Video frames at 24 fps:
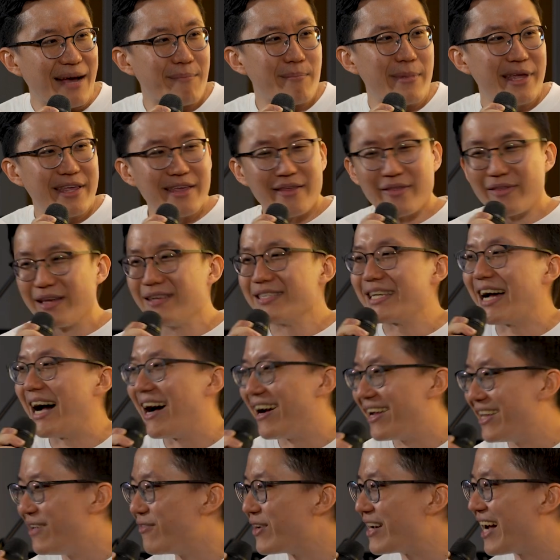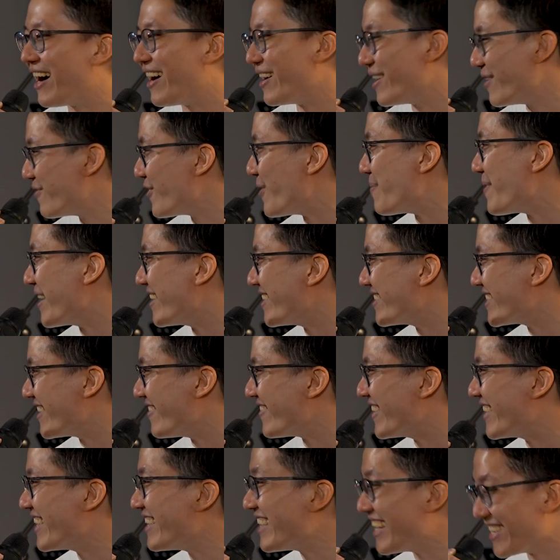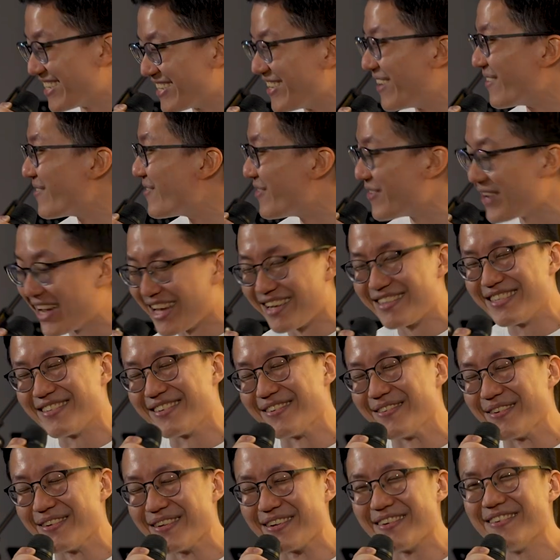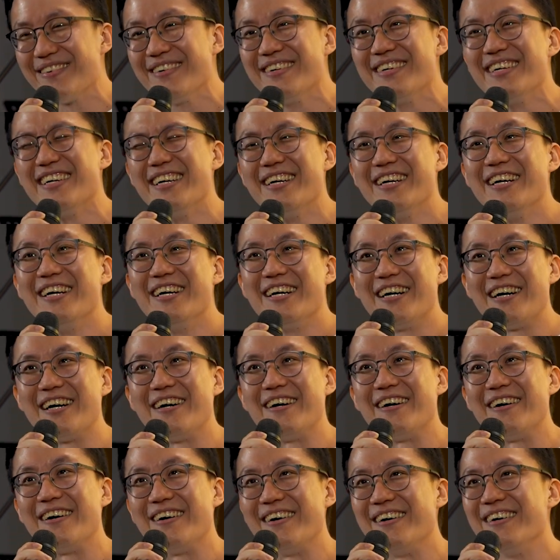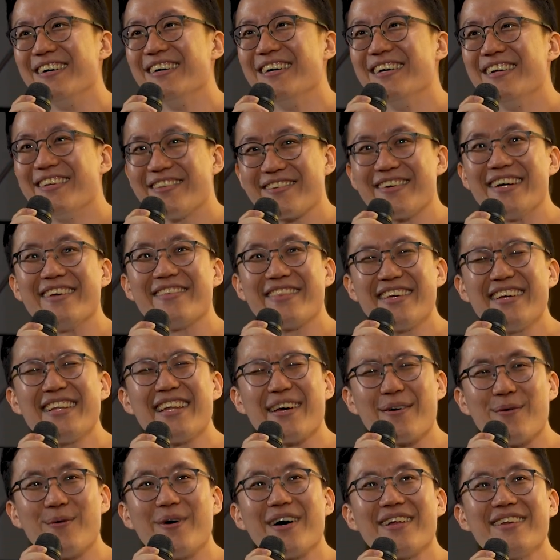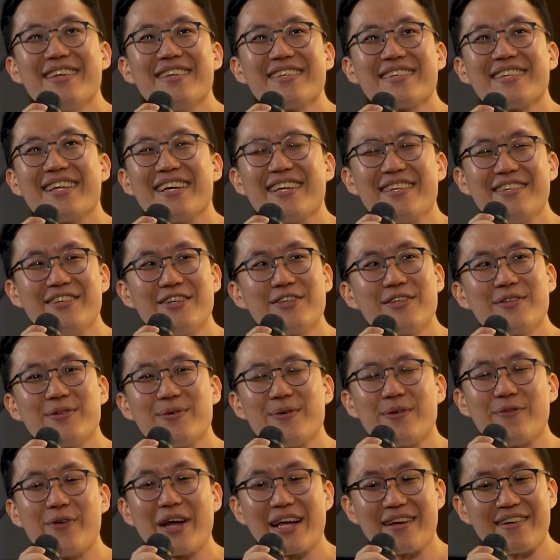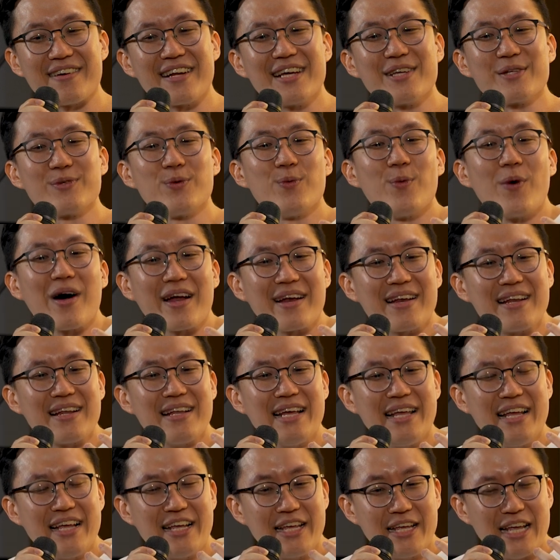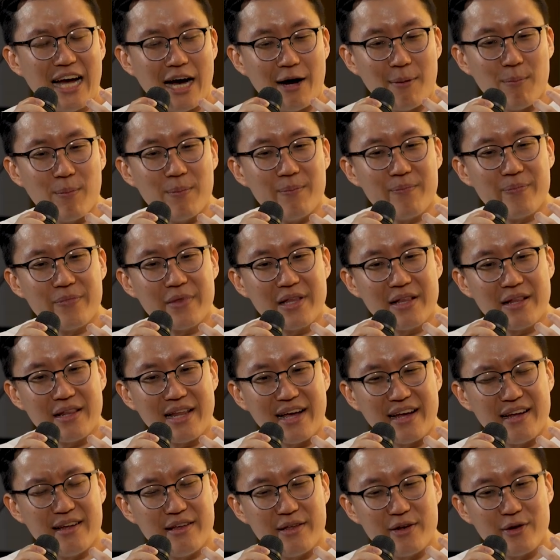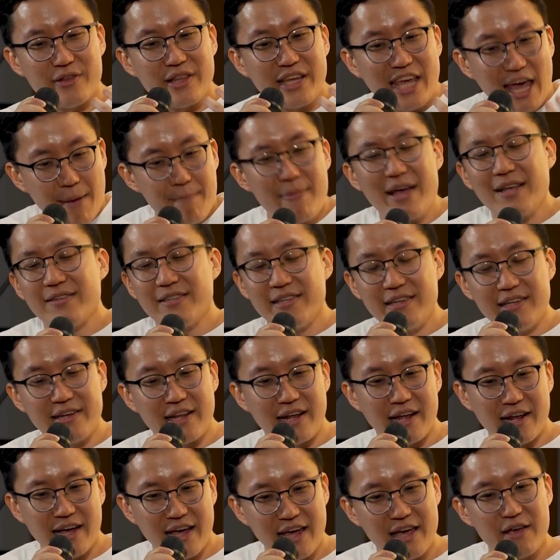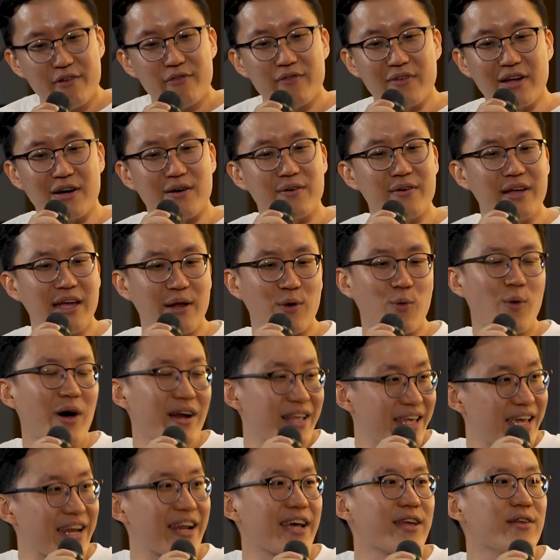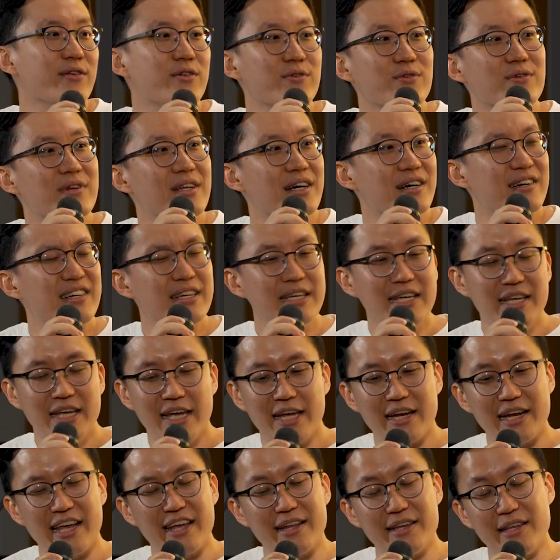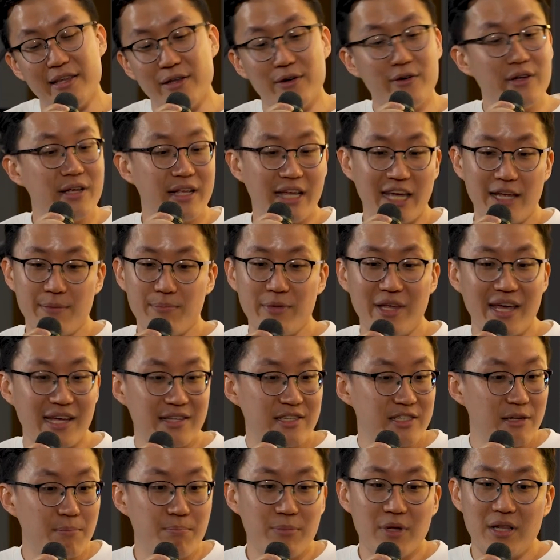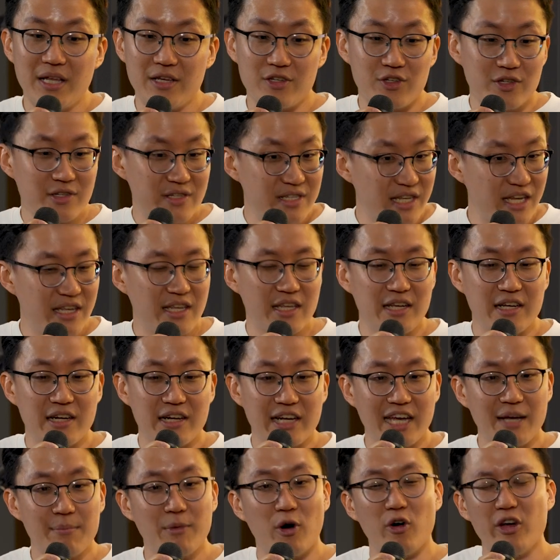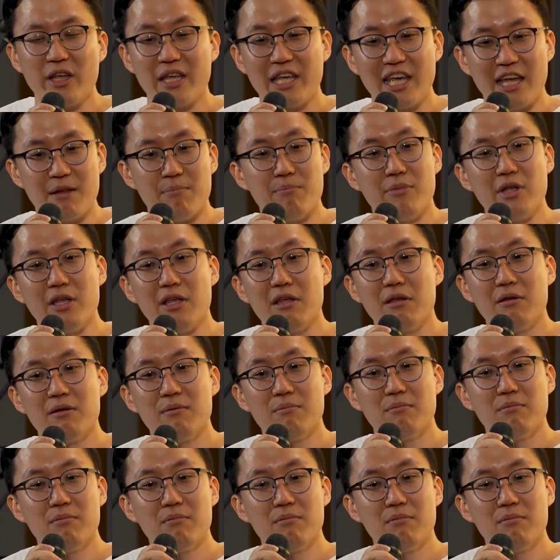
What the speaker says: I'm making things even harder for myself. I think that's not fair too, So I think one is just to recognize what, the capacity that I have now and what can I do. And it can be as simple as just taking a nap, or it can be,